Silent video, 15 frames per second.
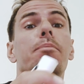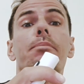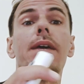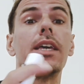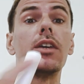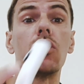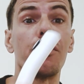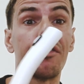
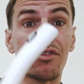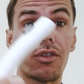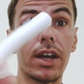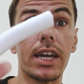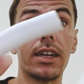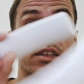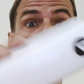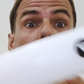being
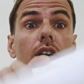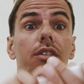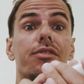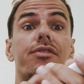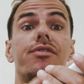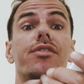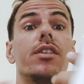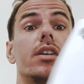afraid
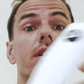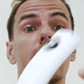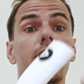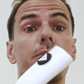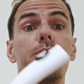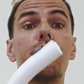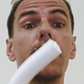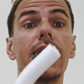
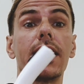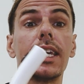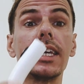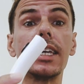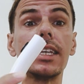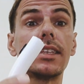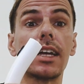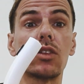of
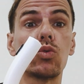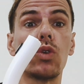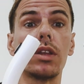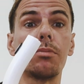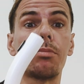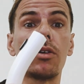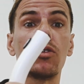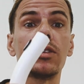breaking it at
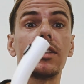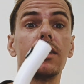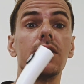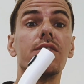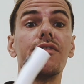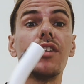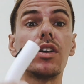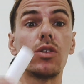one point.
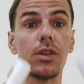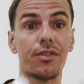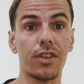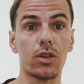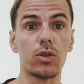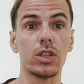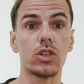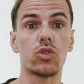It's very, very